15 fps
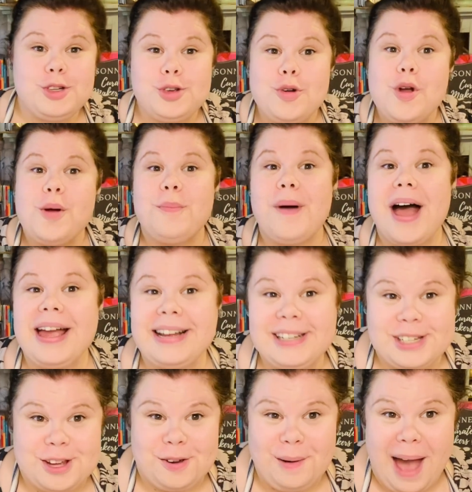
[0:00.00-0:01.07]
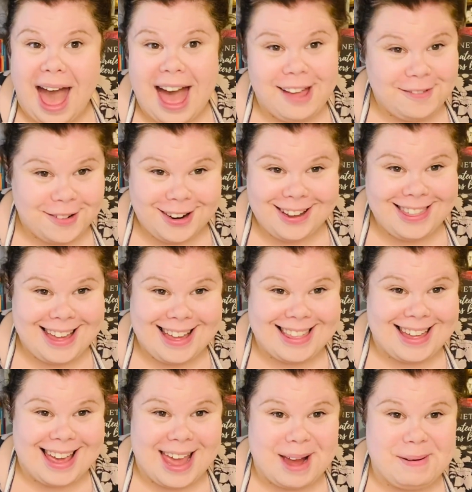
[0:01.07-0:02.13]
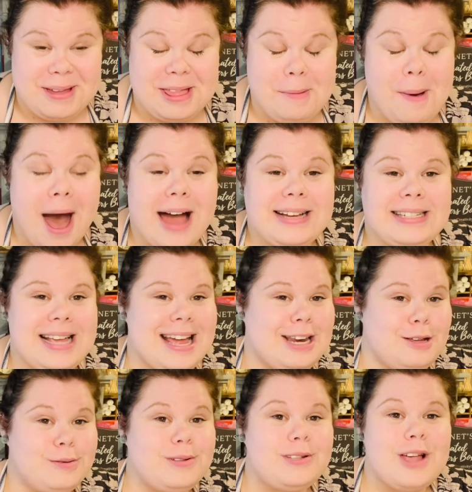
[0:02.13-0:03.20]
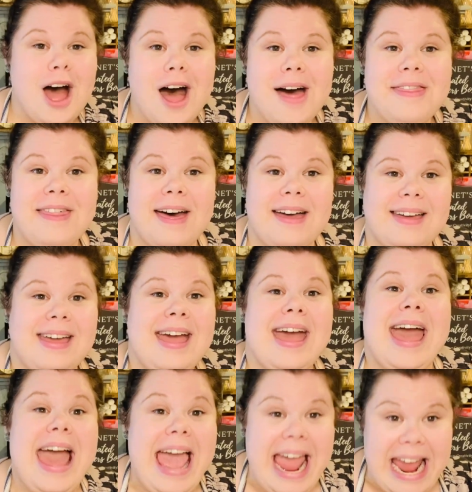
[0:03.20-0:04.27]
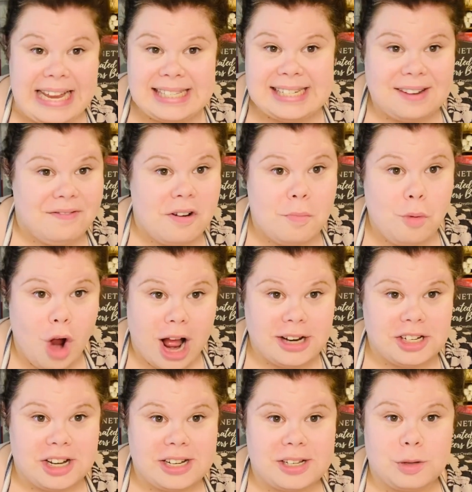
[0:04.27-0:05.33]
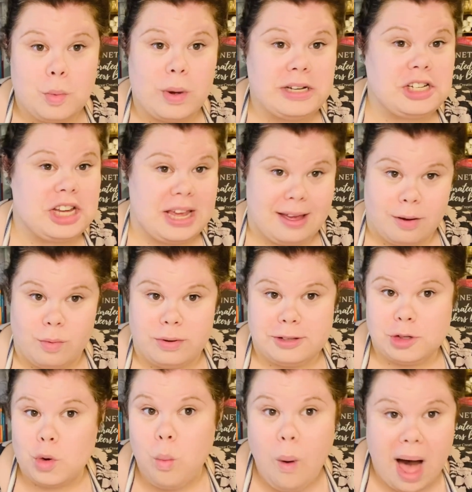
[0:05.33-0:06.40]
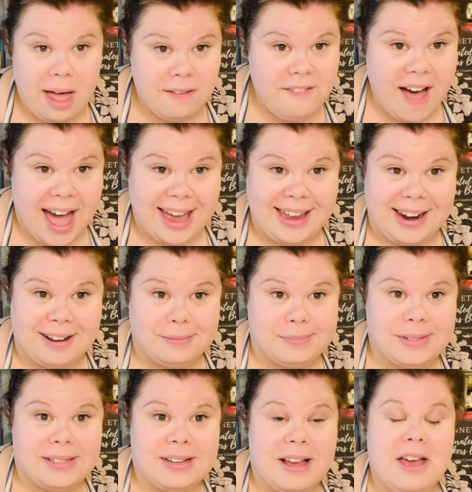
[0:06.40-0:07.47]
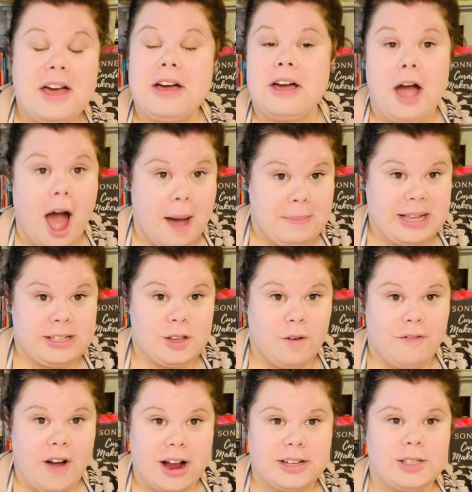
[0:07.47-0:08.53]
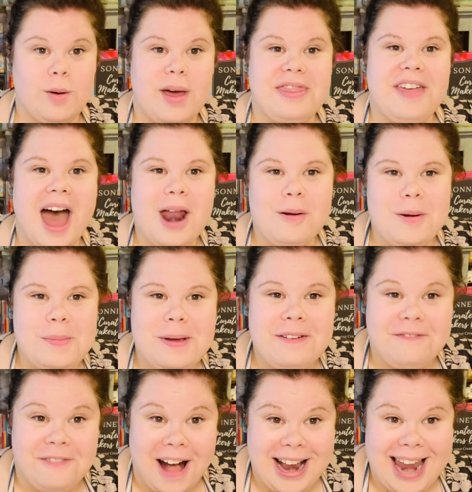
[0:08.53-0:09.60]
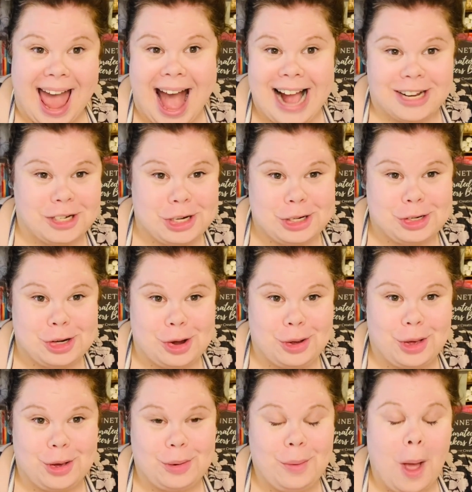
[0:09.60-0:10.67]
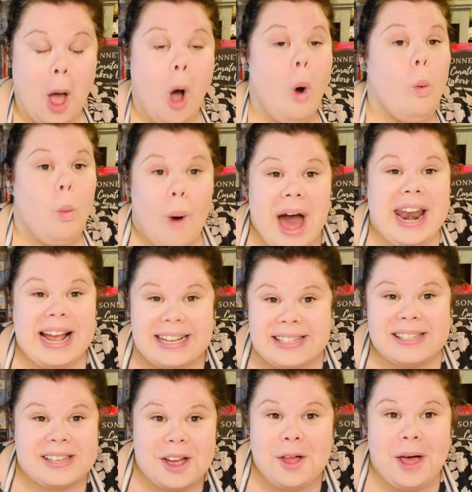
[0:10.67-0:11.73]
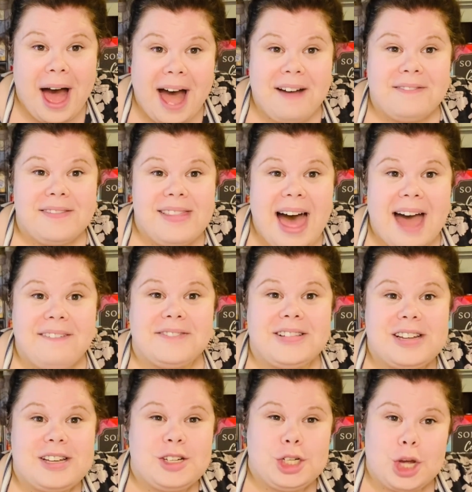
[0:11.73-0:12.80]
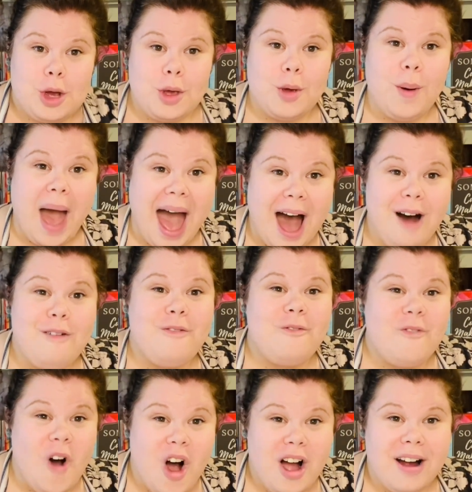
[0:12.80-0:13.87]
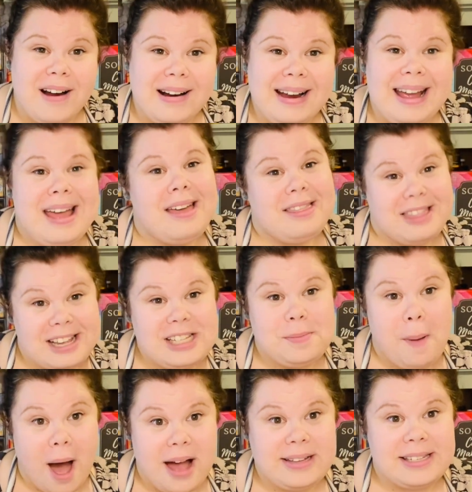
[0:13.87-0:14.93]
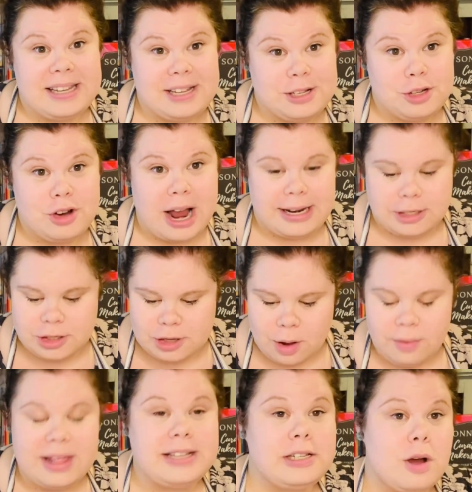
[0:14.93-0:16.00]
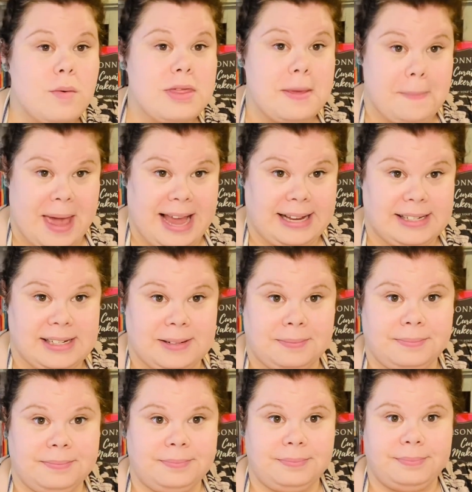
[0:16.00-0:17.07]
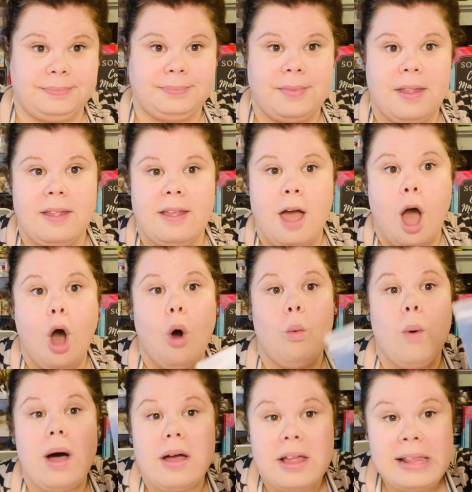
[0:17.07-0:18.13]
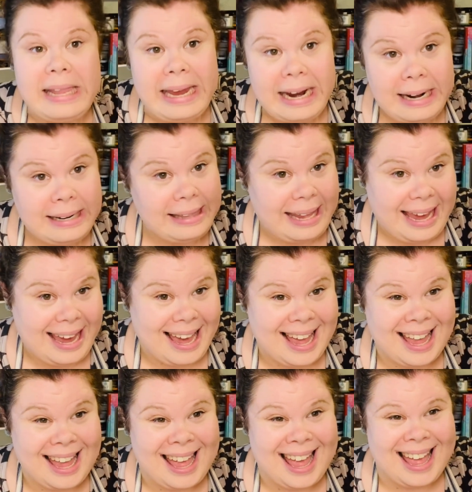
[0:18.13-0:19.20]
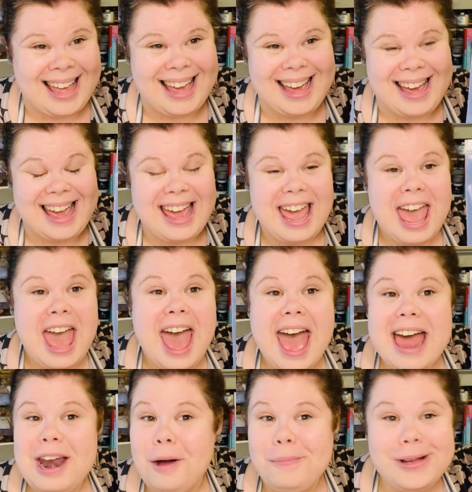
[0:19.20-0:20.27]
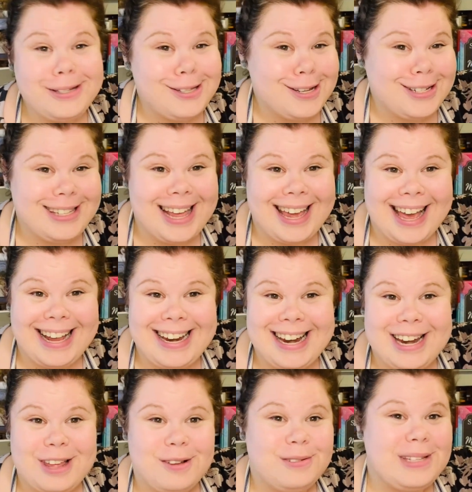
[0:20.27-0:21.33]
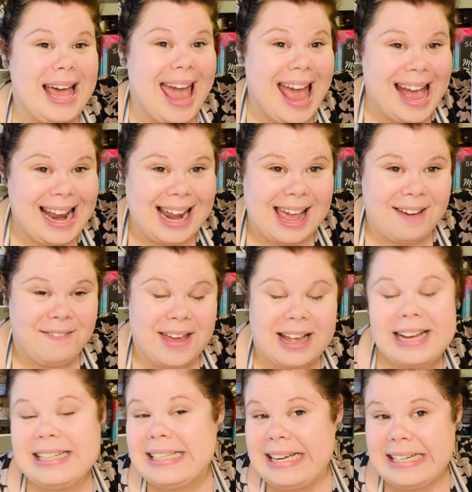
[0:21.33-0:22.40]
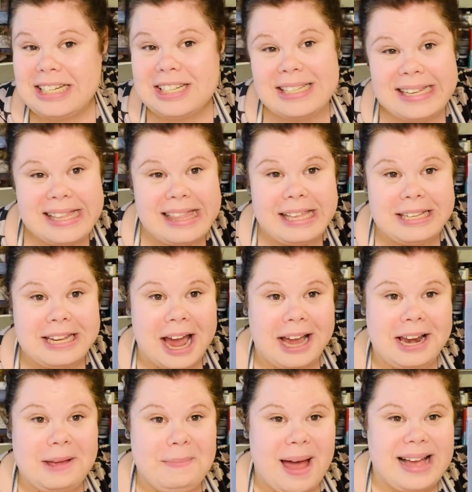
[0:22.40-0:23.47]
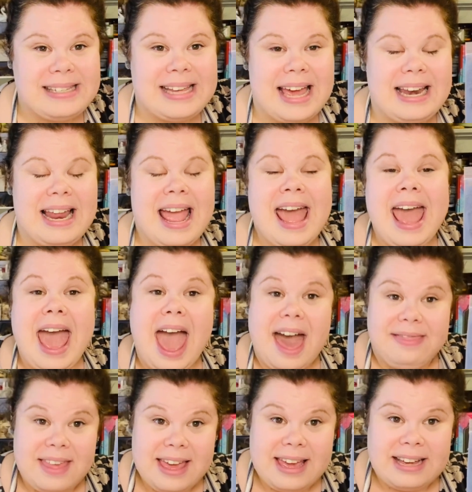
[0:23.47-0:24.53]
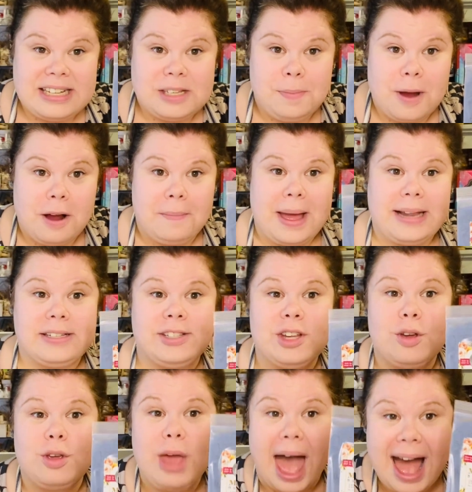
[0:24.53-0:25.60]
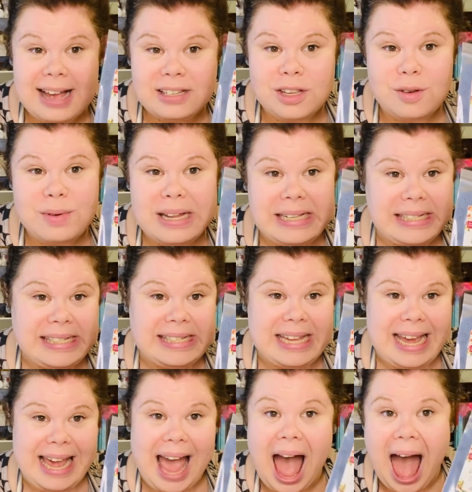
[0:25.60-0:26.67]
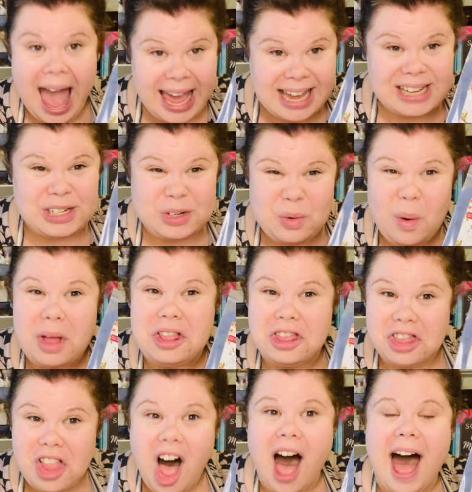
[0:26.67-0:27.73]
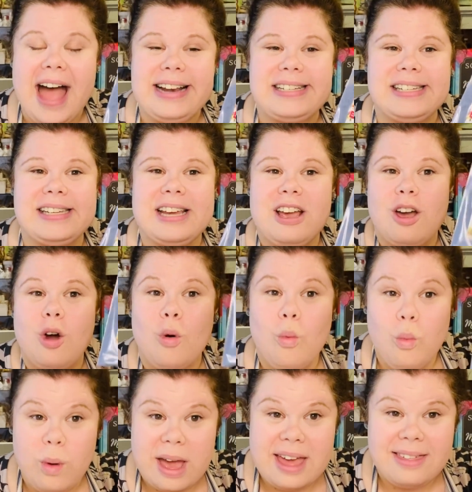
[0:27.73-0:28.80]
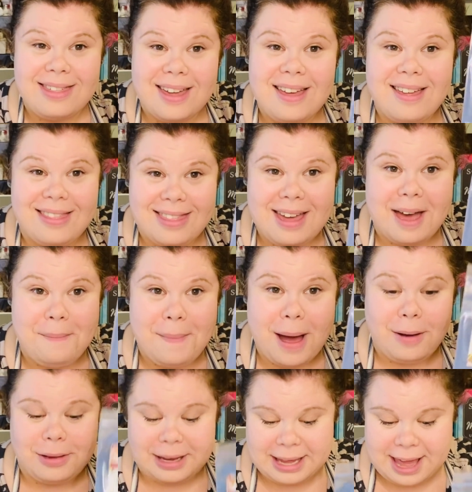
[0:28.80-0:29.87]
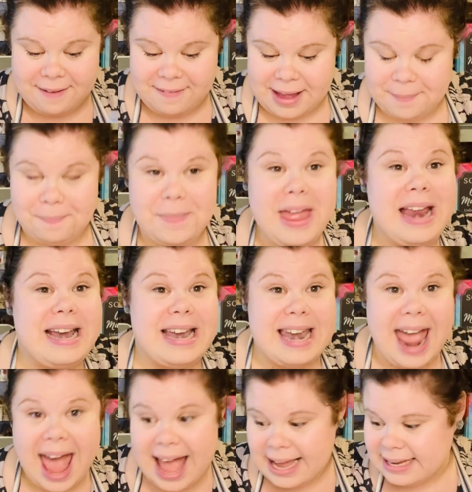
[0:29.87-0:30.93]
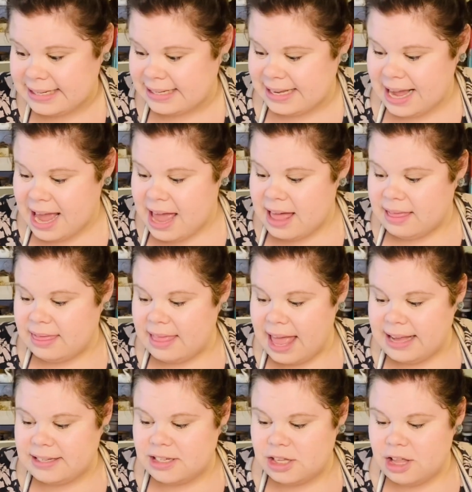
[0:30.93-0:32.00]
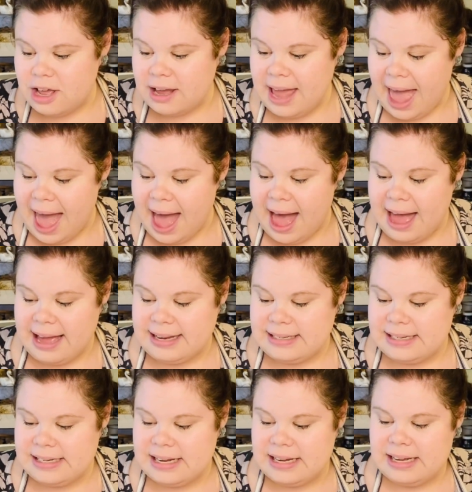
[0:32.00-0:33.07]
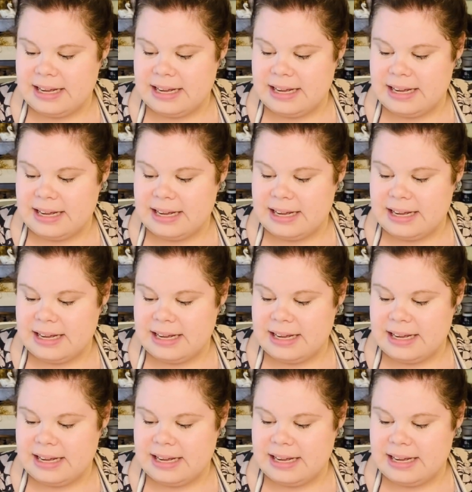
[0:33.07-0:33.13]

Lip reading: to remind you everything that came in the box, and you saw that 8 different projects, which equal 12 items, got me so far. So I thought it would be fun to actually show you what I still have left to show you how far this box can stretch. So let's start with the paint. Well, clearly, it almost looks like I didn't use any of it because I just did the tiny basket and the experiment. So as you can see, I can do a lot with the amount given. Next, let's look at